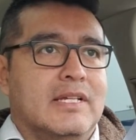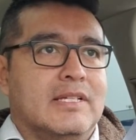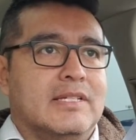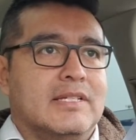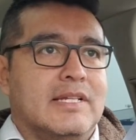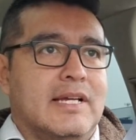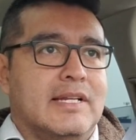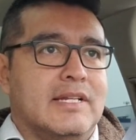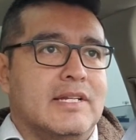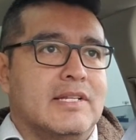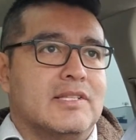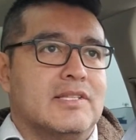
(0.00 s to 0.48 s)

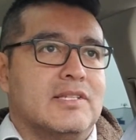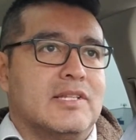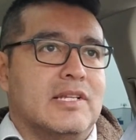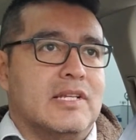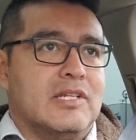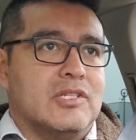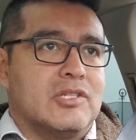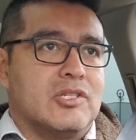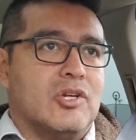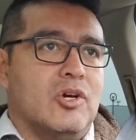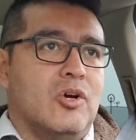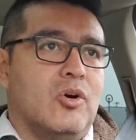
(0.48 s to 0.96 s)

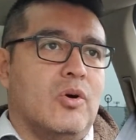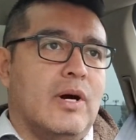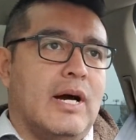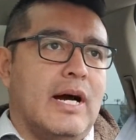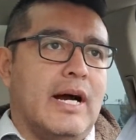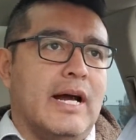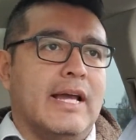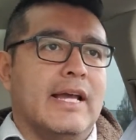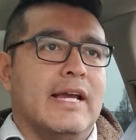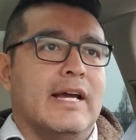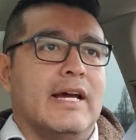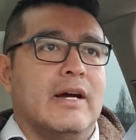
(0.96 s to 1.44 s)
tendency. So
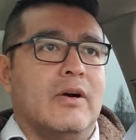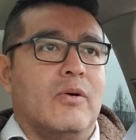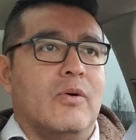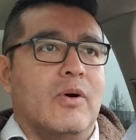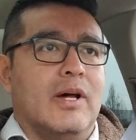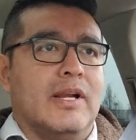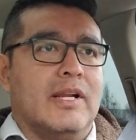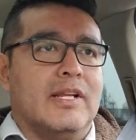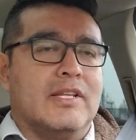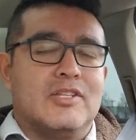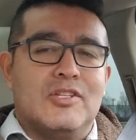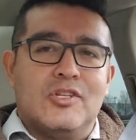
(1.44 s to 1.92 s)
I
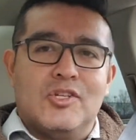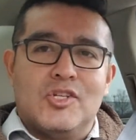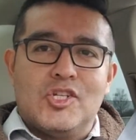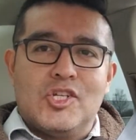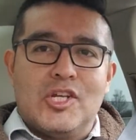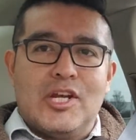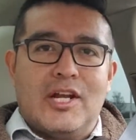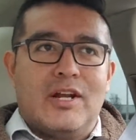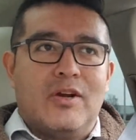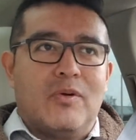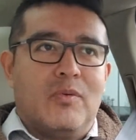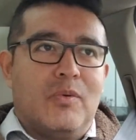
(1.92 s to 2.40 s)
wanted to
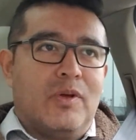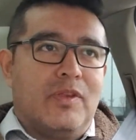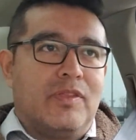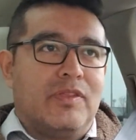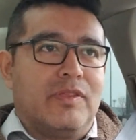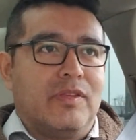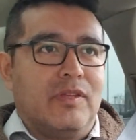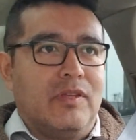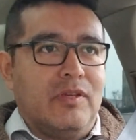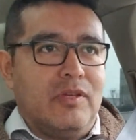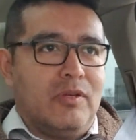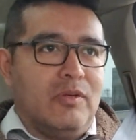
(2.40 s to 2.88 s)
share
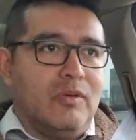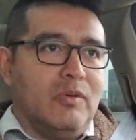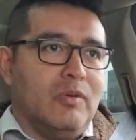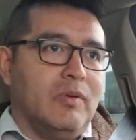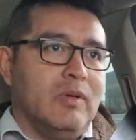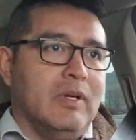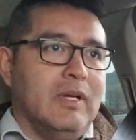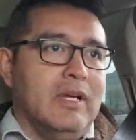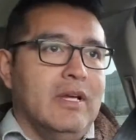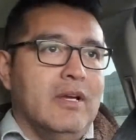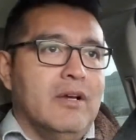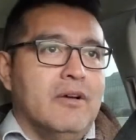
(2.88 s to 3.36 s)
with
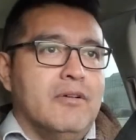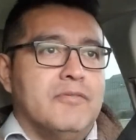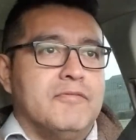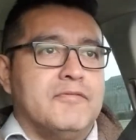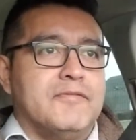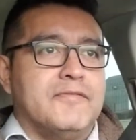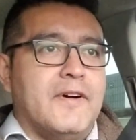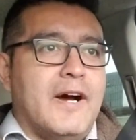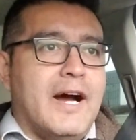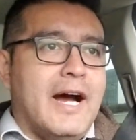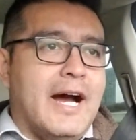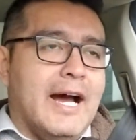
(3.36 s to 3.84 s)
you
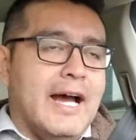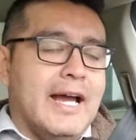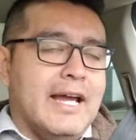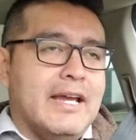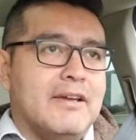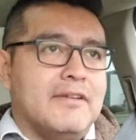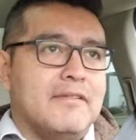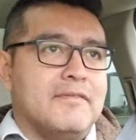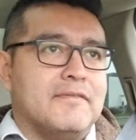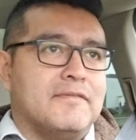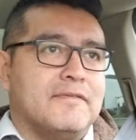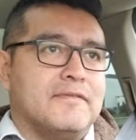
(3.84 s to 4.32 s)

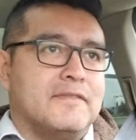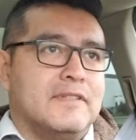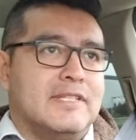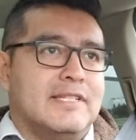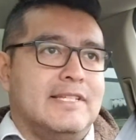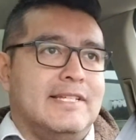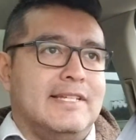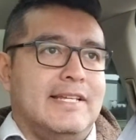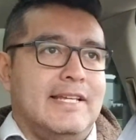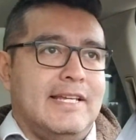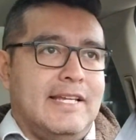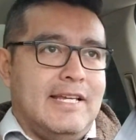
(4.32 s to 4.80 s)

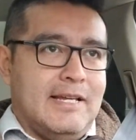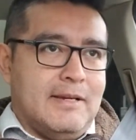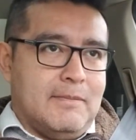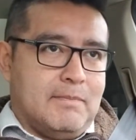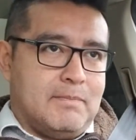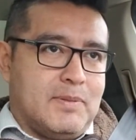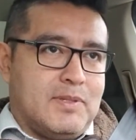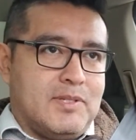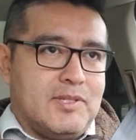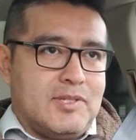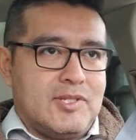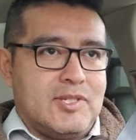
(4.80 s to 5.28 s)
5
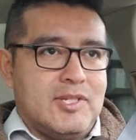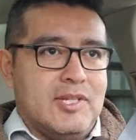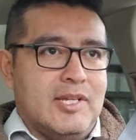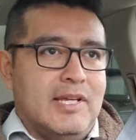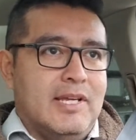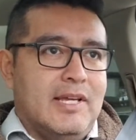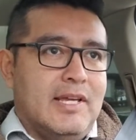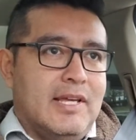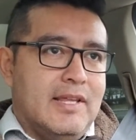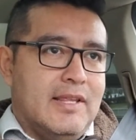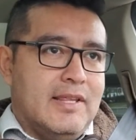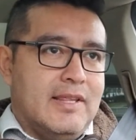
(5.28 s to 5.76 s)
tips
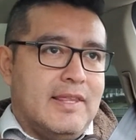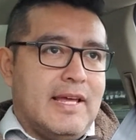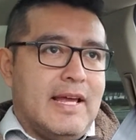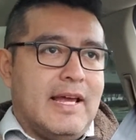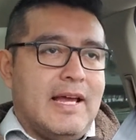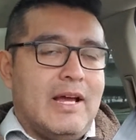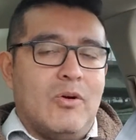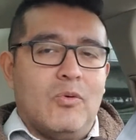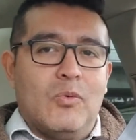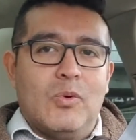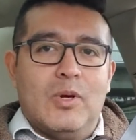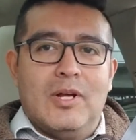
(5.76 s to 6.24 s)

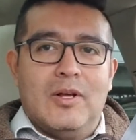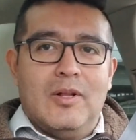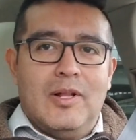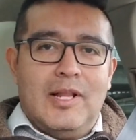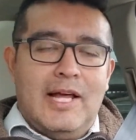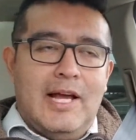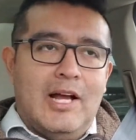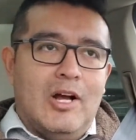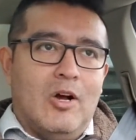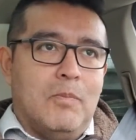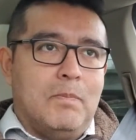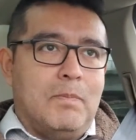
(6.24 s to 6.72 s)
that will
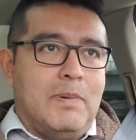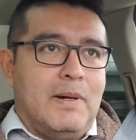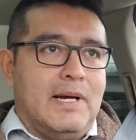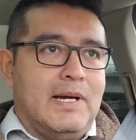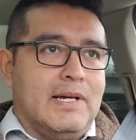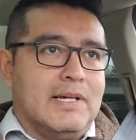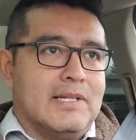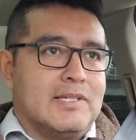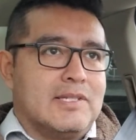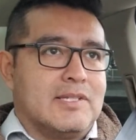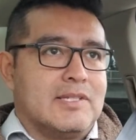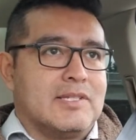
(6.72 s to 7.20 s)
help
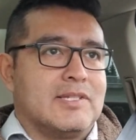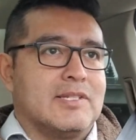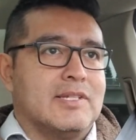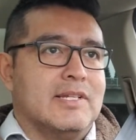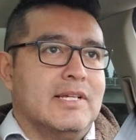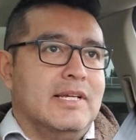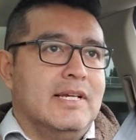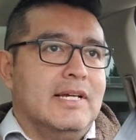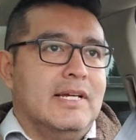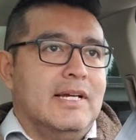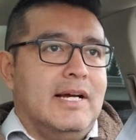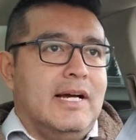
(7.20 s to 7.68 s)
us,
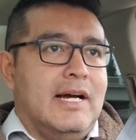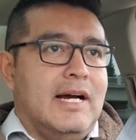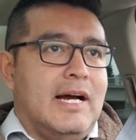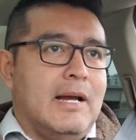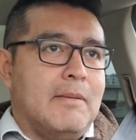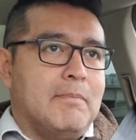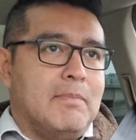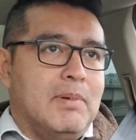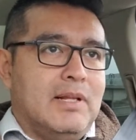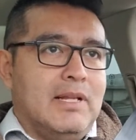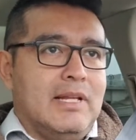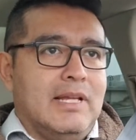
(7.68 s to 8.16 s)

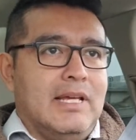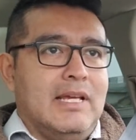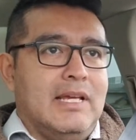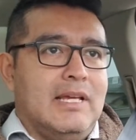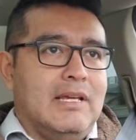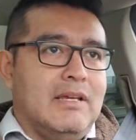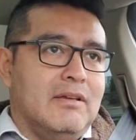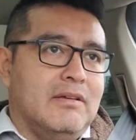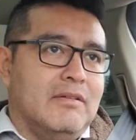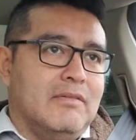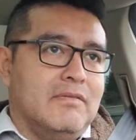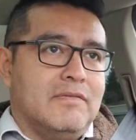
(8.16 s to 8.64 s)
I
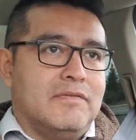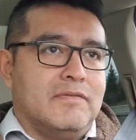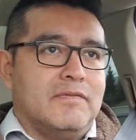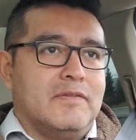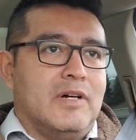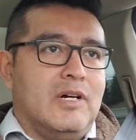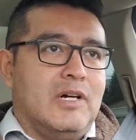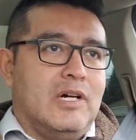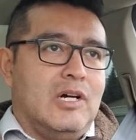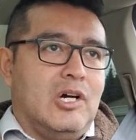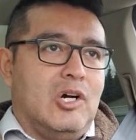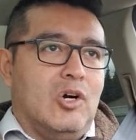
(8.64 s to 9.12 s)

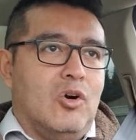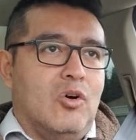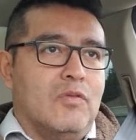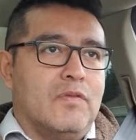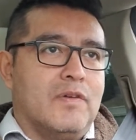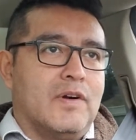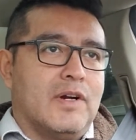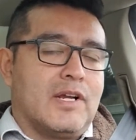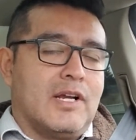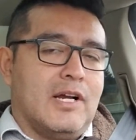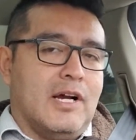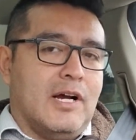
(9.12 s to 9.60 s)
believe,
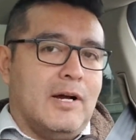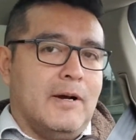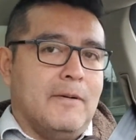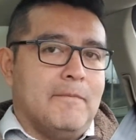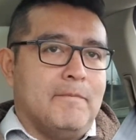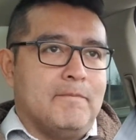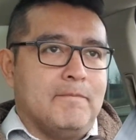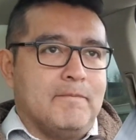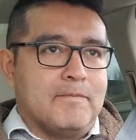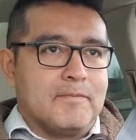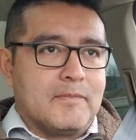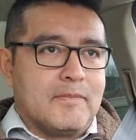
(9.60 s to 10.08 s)

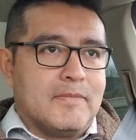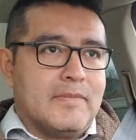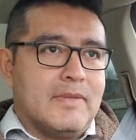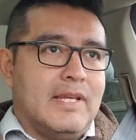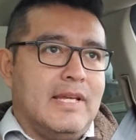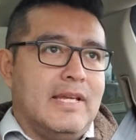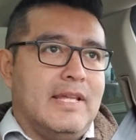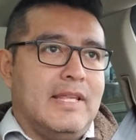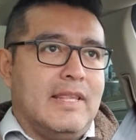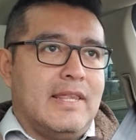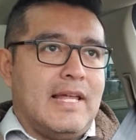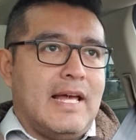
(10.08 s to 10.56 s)
overcome
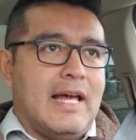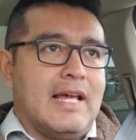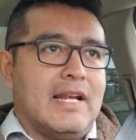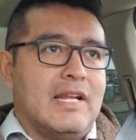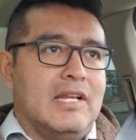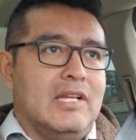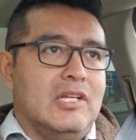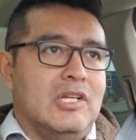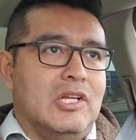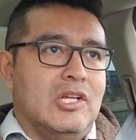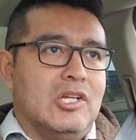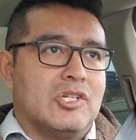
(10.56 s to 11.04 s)
that
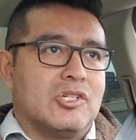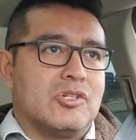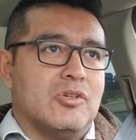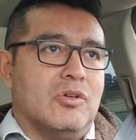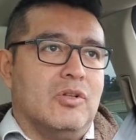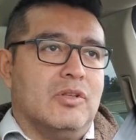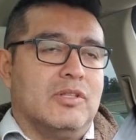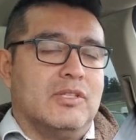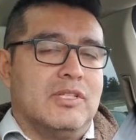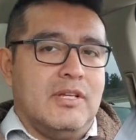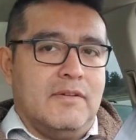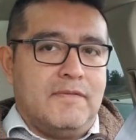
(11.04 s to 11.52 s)

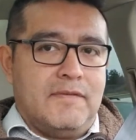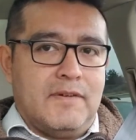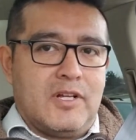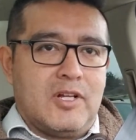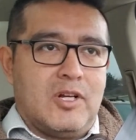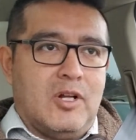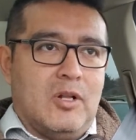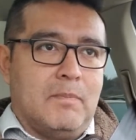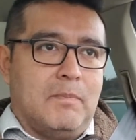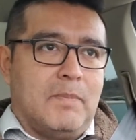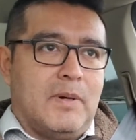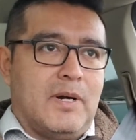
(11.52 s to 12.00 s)
initial
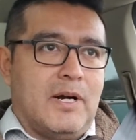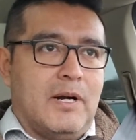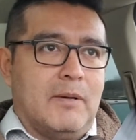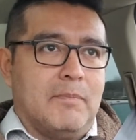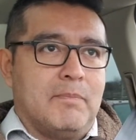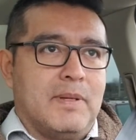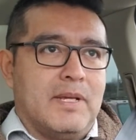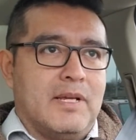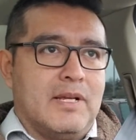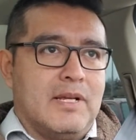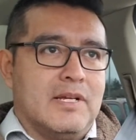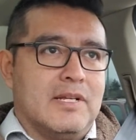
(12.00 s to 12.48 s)
difficult
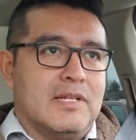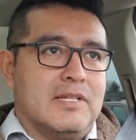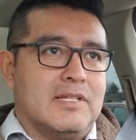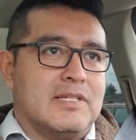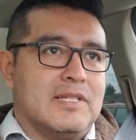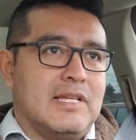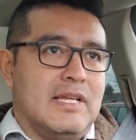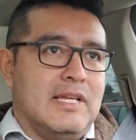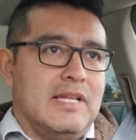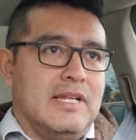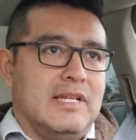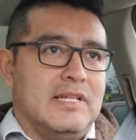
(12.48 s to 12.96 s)
part,
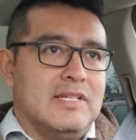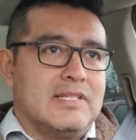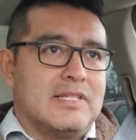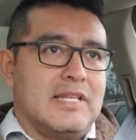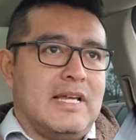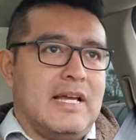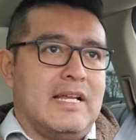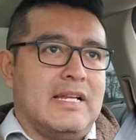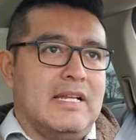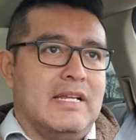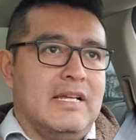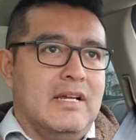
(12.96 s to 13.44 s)
because it is
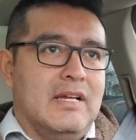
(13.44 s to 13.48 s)
that